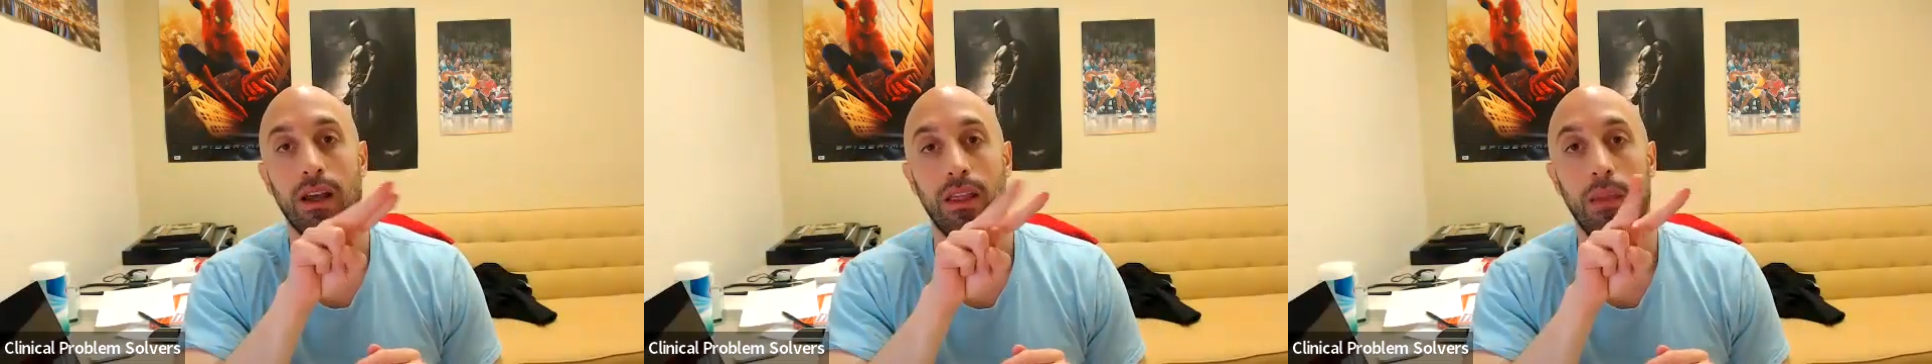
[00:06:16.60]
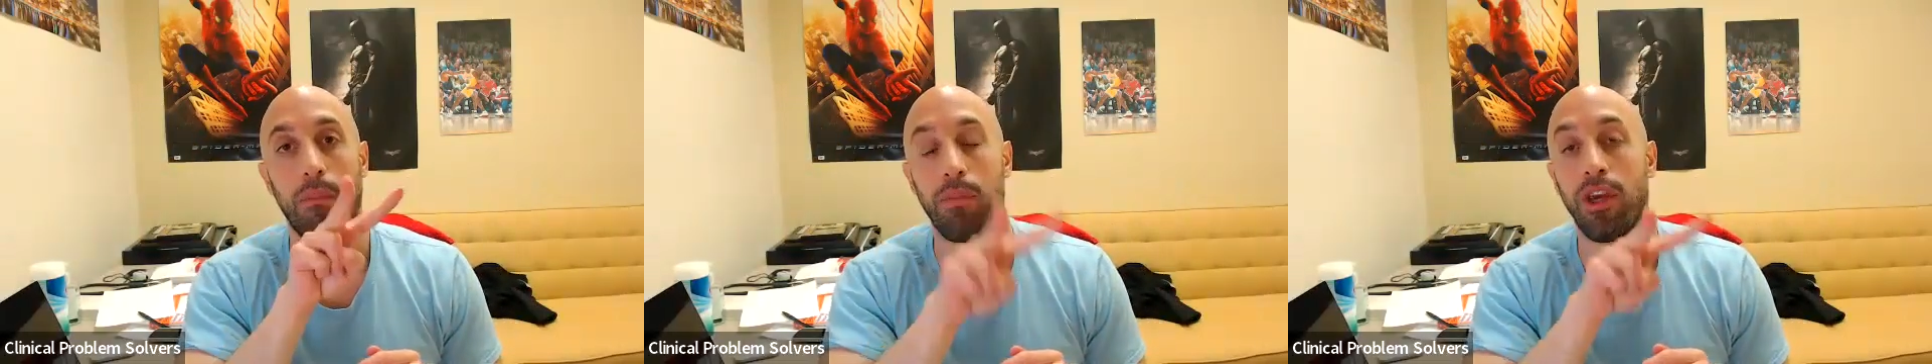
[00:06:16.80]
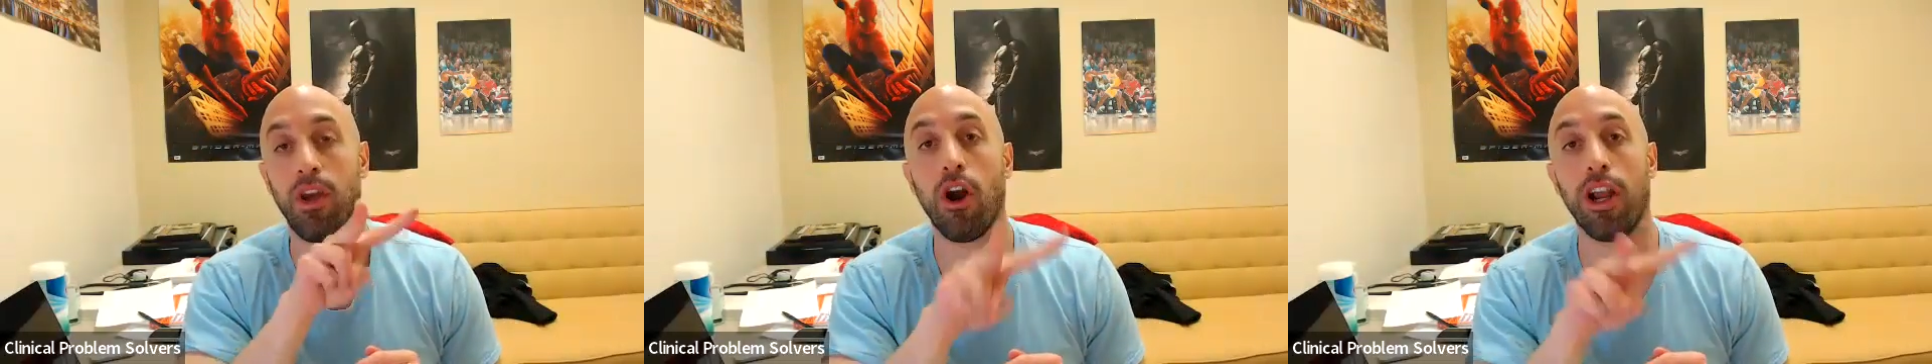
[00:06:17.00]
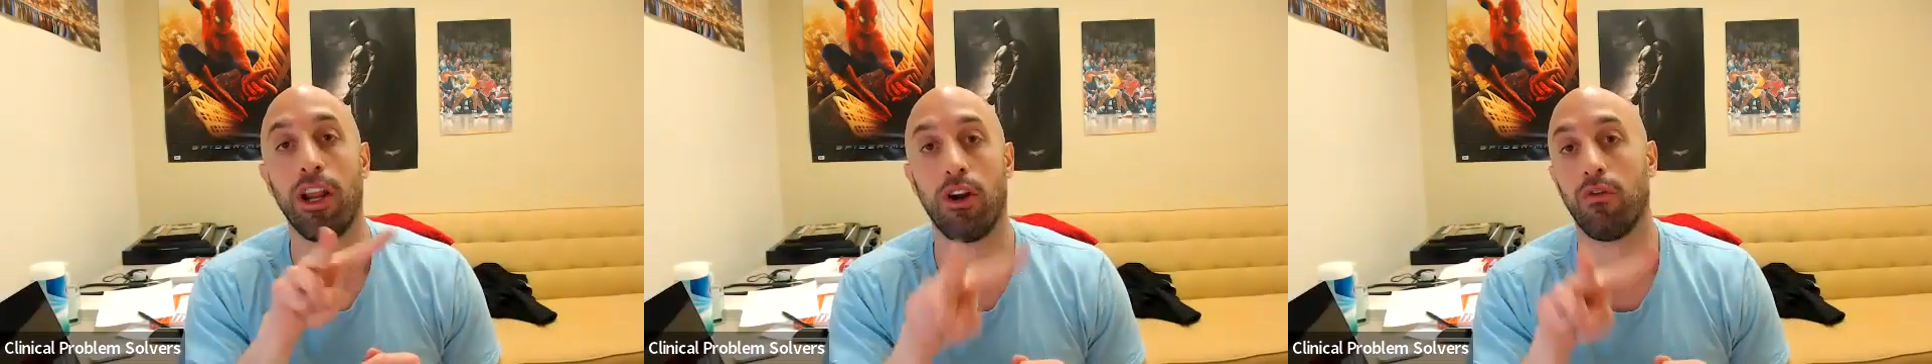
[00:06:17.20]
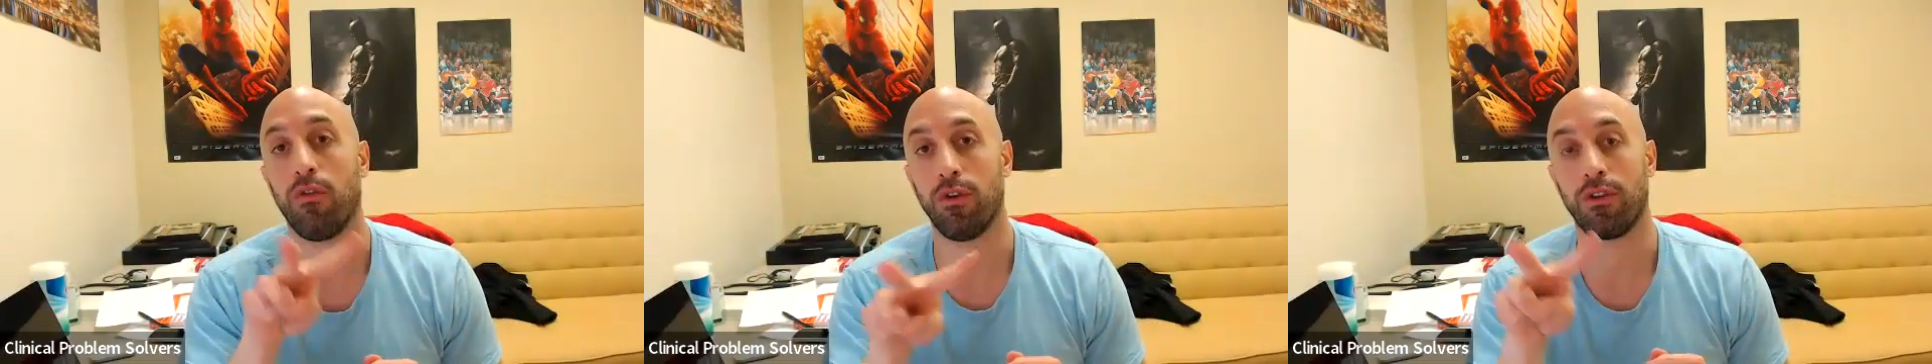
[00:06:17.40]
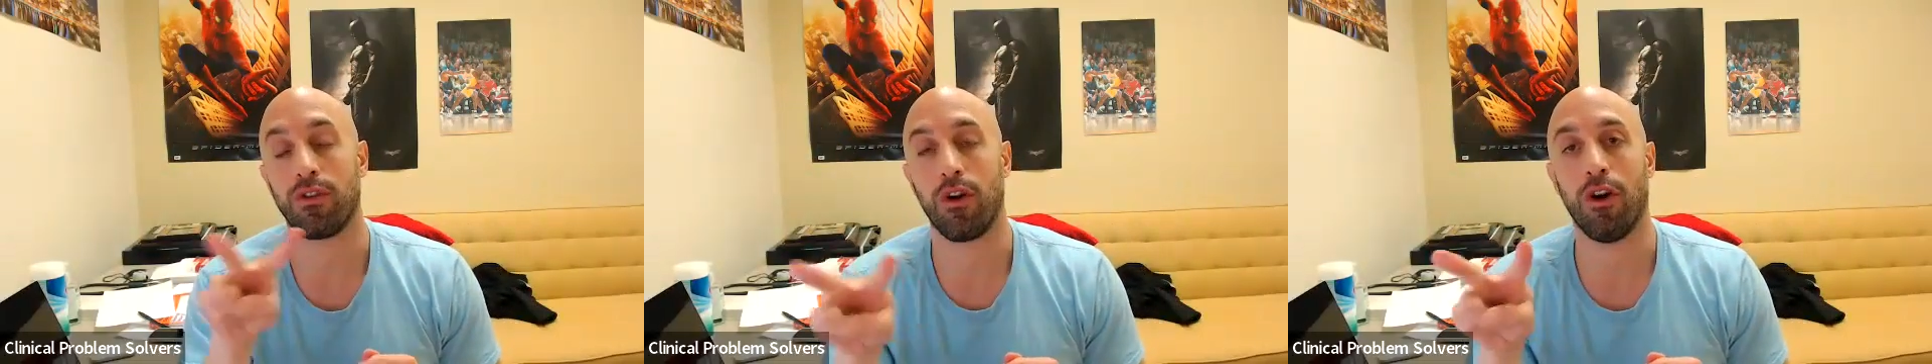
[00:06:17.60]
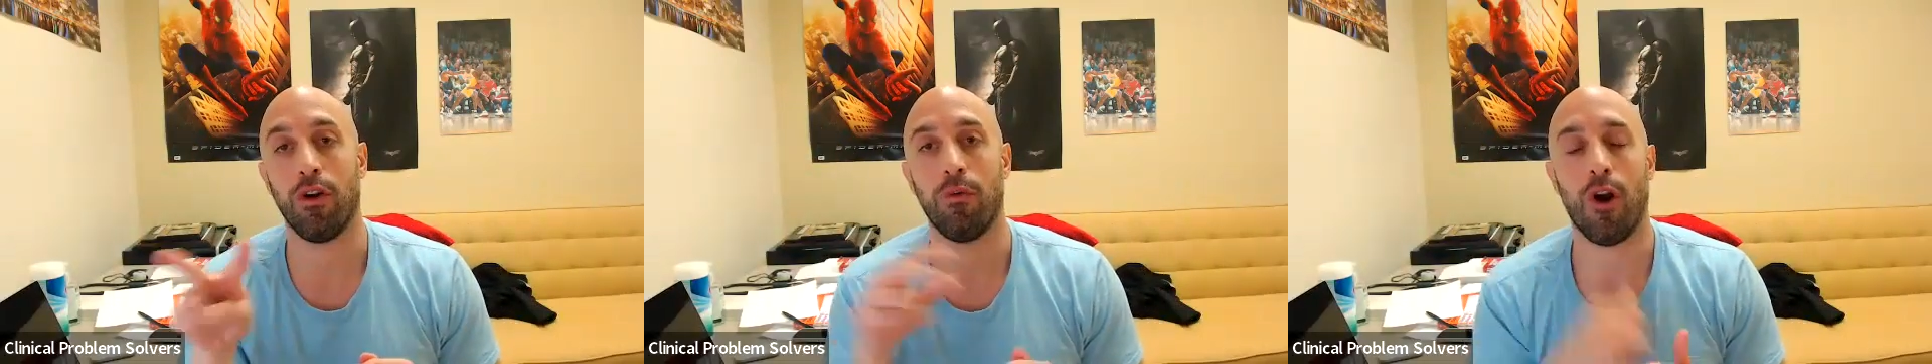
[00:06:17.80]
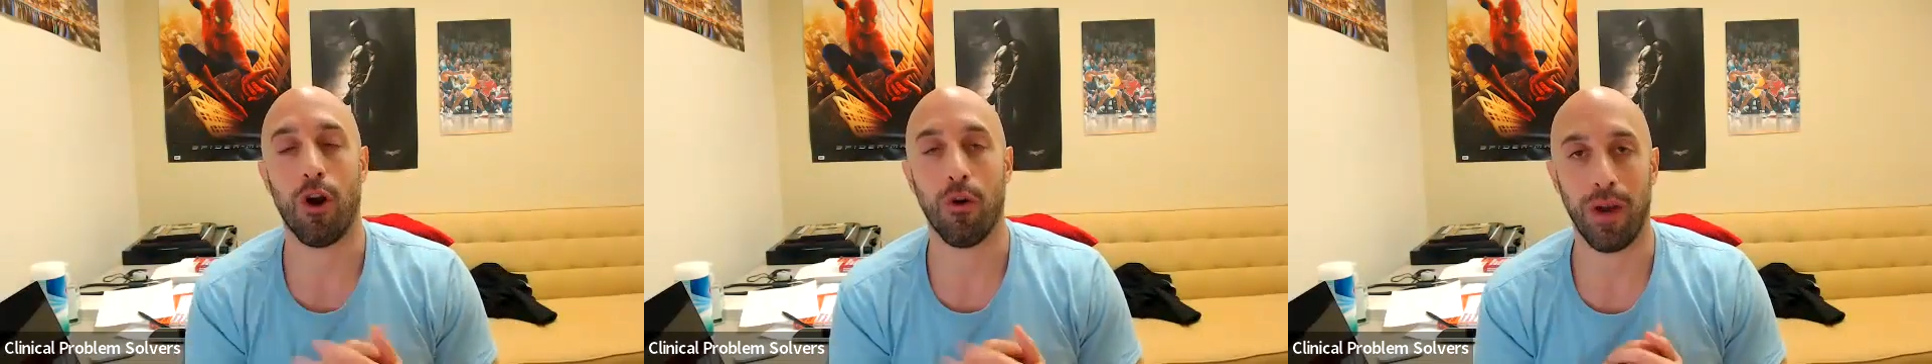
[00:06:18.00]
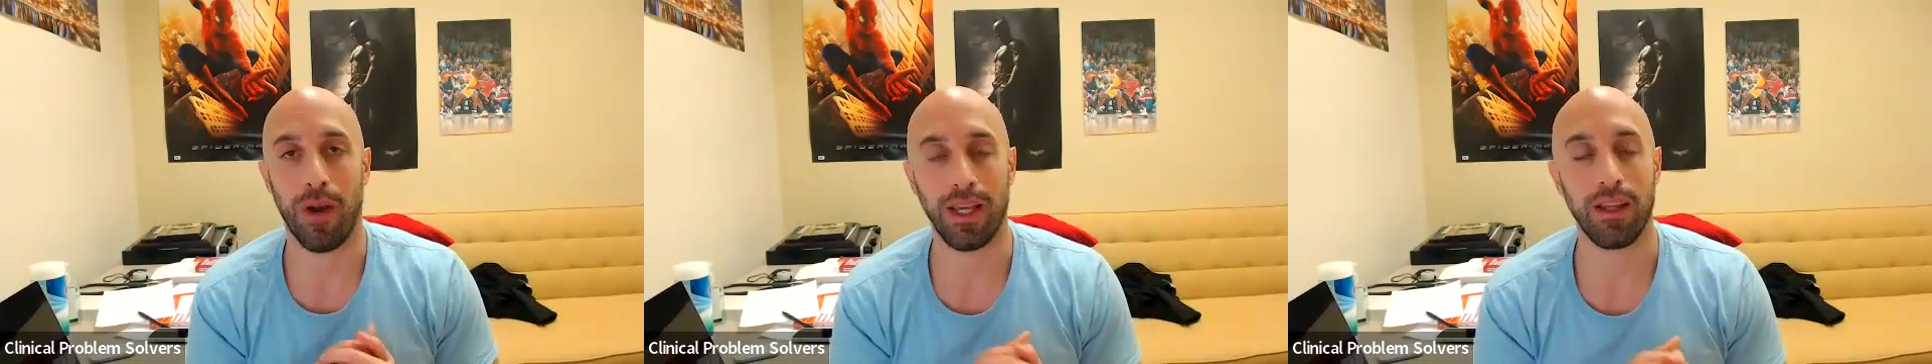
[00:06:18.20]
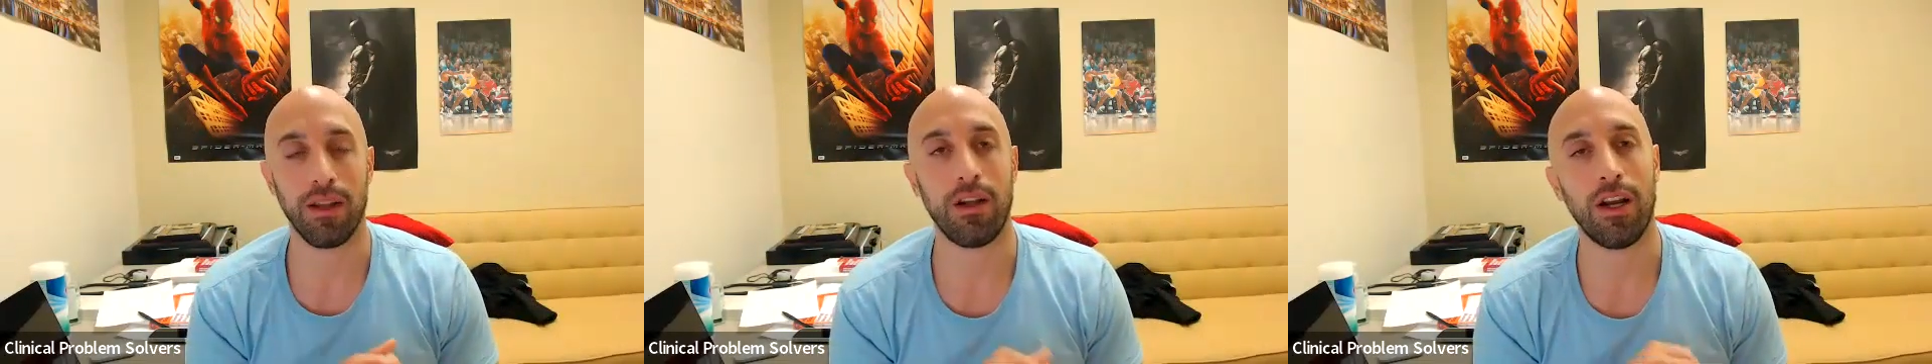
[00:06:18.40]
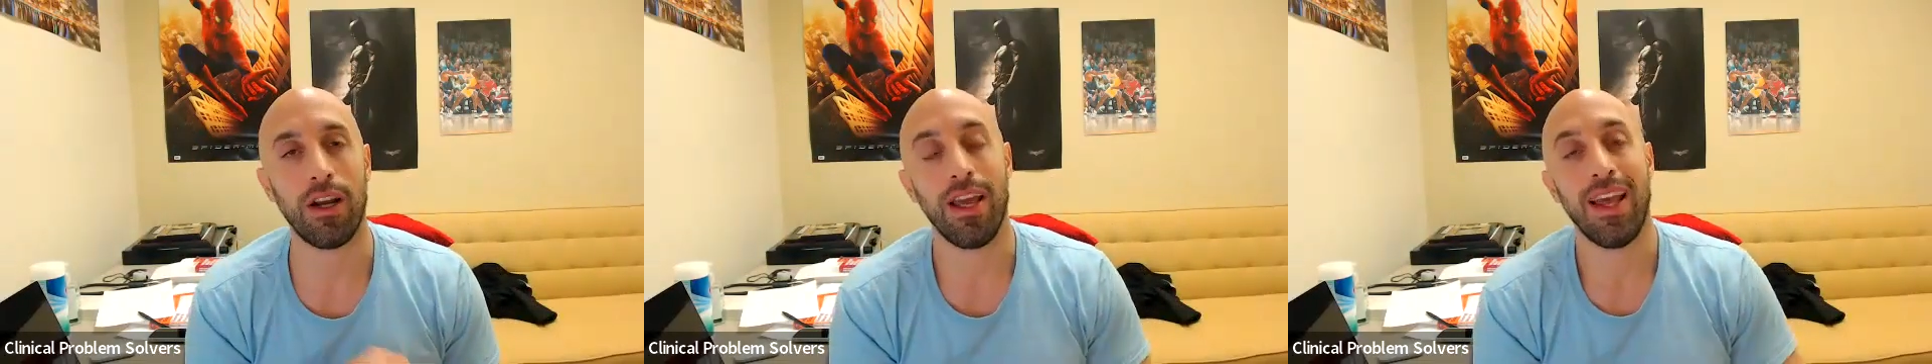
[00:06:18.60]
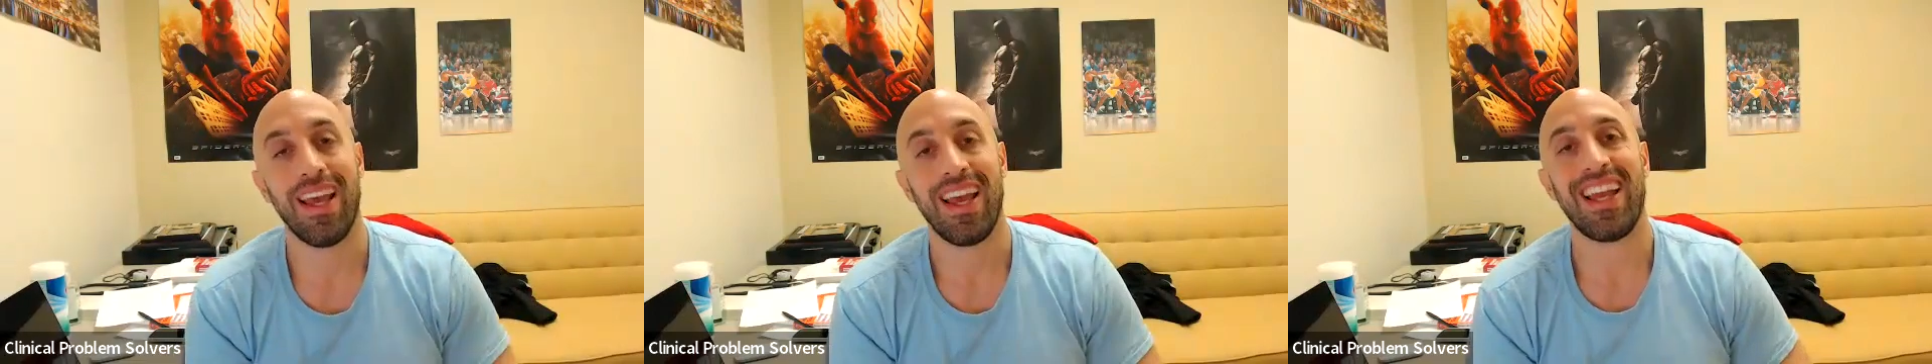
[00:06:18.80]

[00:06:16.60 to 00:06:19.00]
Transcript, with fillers: the PR intervals are, are regular.